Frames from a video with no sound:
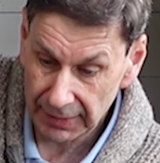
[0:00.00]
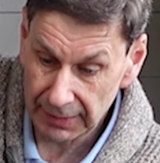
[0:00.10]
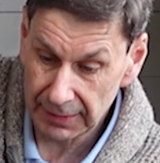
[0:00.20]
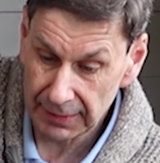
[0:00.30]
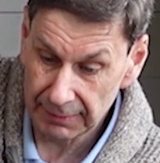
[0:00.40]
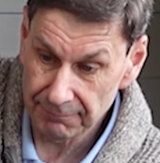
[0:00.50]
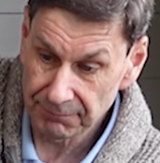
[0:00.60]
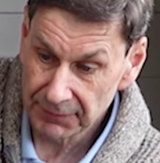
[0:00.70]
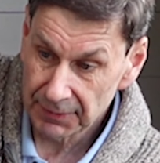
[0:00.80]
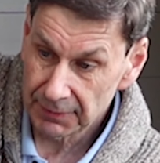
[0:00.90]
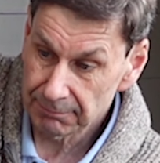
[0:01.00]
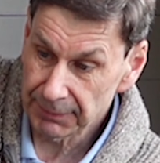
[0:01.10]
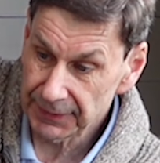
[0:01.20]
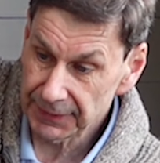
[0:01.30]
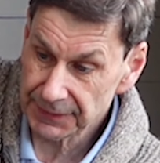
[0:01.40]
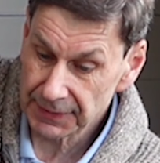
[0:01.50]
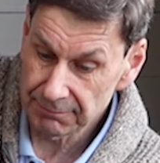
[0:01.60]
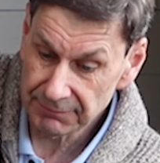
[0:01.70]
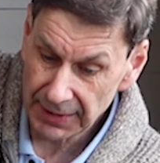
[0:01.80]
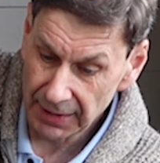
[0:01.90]
um but
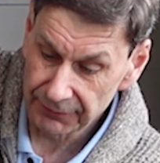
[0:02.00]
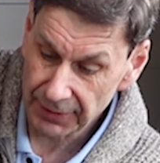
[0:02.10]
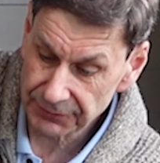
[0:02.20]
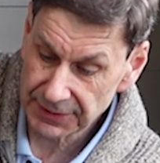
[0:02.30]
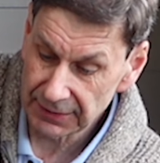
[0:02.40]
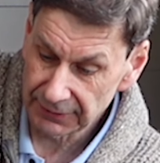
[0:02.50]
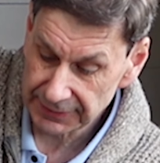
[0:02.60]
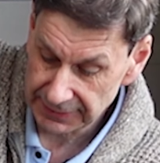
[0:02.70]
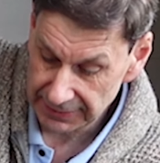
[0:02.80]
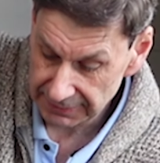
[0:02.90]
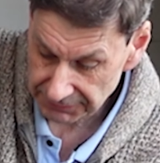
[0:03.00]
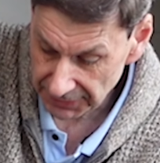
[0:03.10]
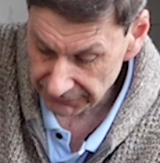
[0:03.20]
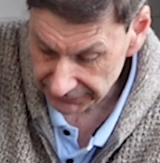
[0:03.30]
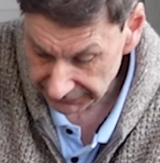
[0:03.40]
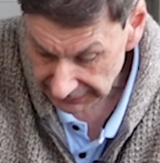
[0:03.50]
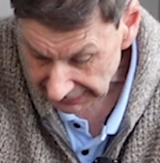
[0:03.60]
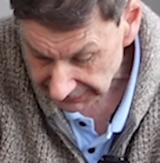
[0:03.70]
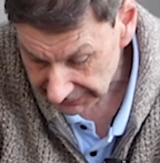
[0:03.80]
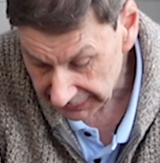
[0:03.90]
um, yeah, I was delighted. So
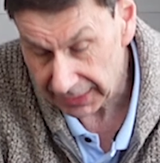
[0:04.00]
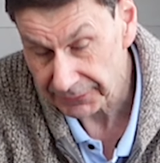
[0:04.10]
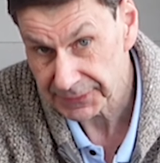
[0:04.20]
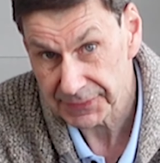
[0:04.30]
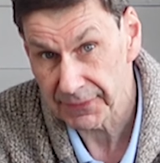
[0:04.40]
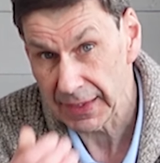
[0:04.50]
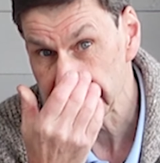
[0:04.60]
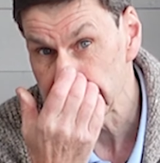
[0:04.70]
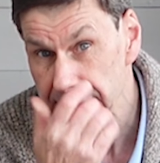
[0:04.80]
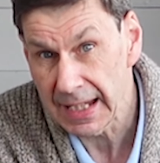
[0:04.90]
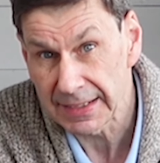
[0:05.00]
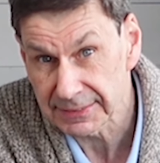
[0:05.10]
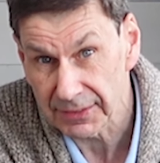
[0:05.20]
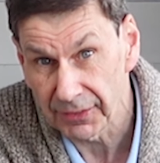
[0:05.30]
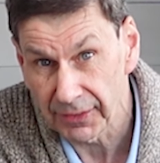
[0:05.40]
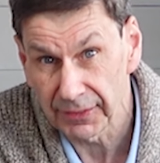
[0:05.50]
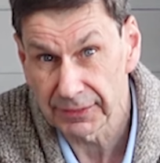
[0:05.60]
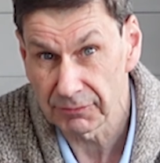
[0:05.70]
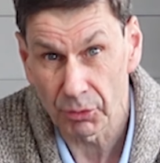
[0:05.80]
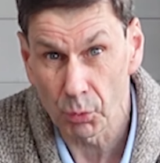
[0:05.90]
yes, the answer to that is yes. I,
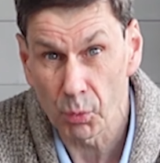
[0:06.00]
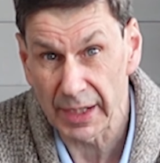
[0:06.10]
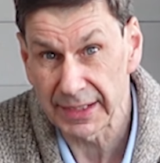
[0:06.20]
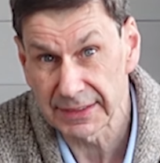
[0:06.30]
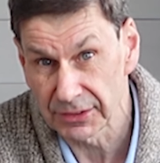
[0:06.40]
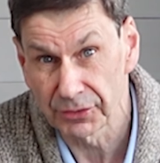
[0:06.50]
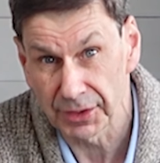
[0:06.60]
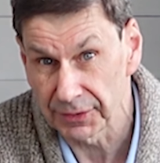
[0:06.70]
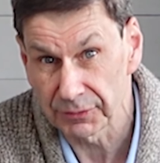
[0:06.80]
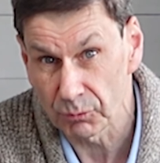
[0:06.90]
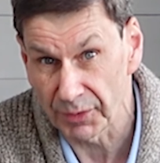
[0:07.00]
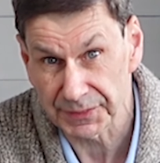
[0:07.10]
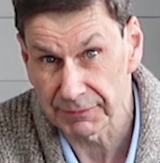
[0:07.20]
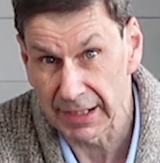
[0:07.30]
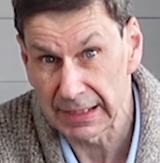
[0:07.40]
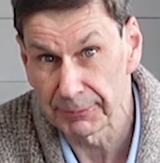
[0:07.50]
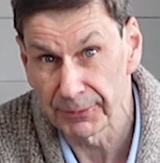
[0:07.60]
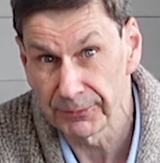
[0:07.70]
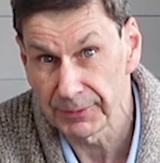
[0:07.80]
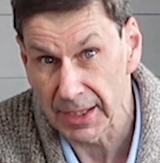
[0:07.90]
I, always look at what's
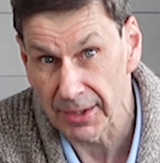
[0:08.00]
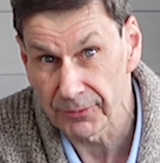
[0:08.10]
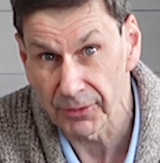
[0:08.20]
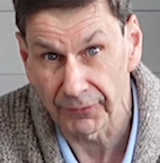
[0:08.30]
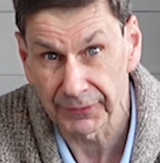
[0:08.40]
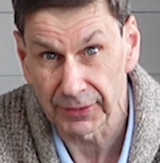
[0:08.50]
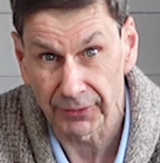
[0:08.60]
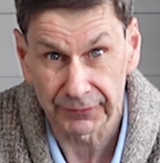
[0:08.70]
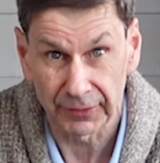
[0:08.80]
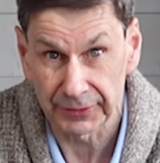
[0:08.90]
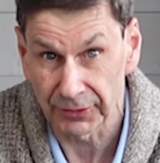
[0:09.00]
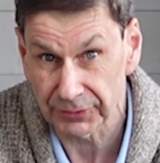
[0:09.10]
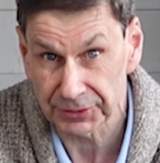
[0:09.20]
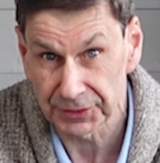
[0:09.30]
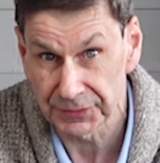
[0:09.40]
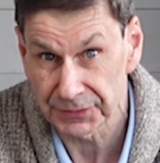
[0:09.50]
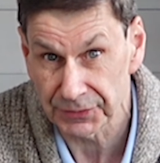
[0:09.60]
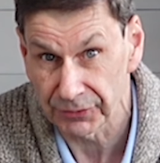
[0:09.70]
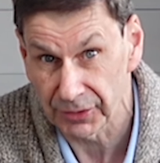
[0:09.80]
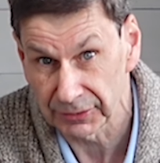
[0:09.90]
available, you know, on the online auctions
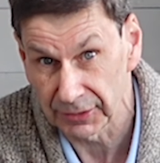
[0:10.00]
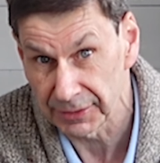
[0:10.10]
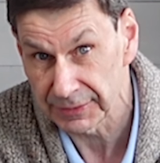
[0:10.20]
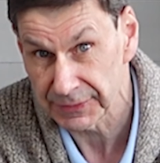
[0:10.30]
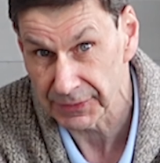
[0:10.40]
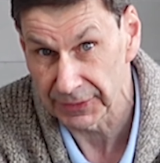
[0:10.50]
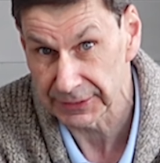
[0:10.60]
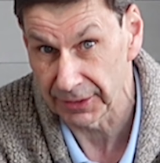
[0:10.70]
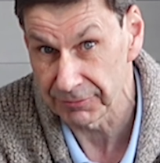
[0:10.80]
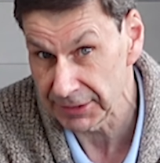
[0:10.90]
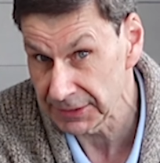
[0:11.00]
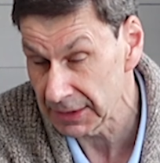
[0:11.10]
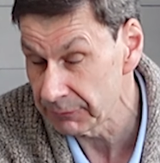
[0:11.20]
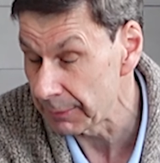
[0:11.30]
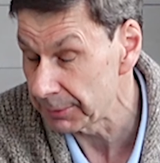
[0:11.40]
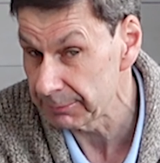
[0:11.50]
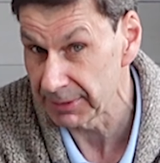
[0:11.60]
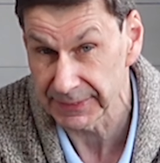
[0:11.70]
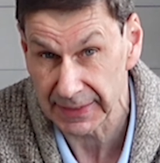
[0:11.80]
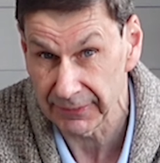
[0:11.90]
or online sites like Vinted where people
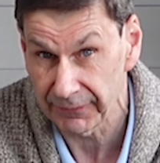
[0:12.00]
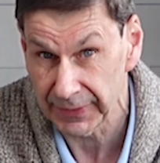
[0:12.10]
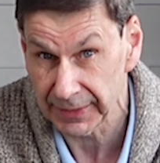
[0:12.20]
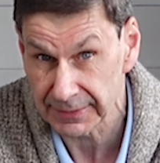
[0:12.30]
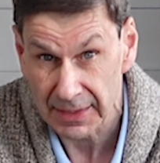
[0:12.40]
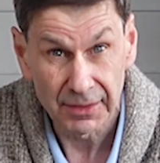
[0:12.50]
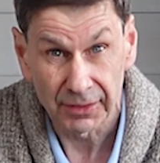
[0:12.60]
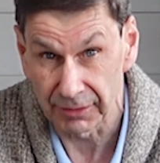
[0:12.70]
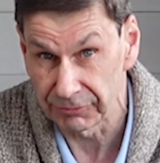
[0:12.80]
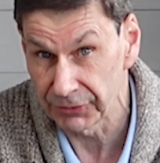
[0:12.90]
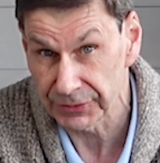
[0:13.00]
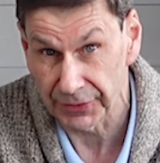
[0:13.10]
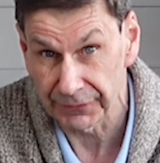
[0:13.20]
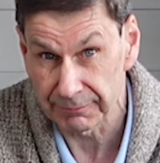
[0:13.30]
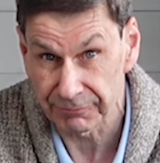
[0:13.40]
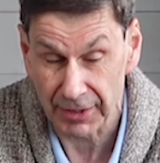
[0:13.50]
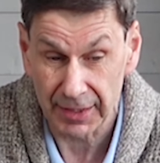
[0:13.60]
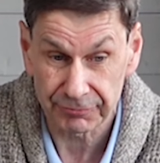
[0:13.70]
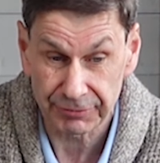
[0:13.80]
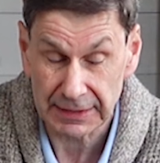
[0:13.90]
are selling things. I've looked on them,
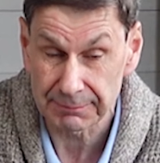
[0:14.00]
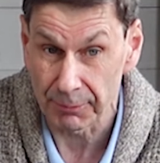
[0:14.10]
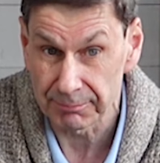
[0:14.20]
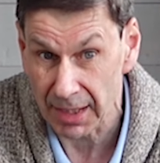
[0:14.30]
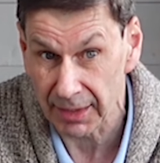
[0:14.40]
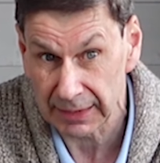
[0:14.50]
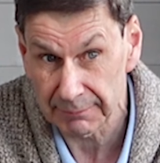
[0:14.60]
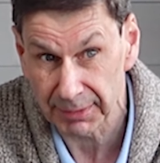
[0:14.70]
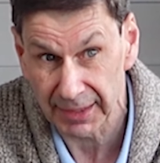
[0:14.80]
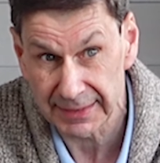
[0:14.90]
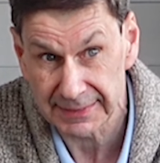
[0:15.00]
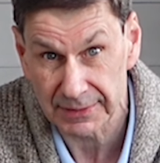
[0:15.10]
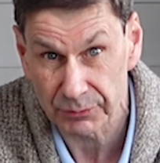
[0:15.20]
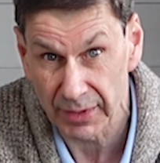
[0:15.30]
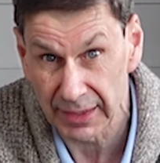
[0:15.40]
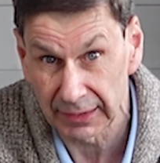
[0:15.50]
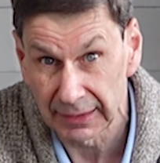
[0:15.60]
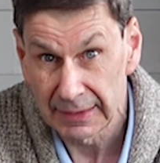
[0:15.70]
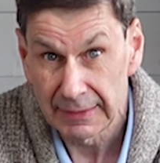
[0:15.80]
Facebook Marketplace as well.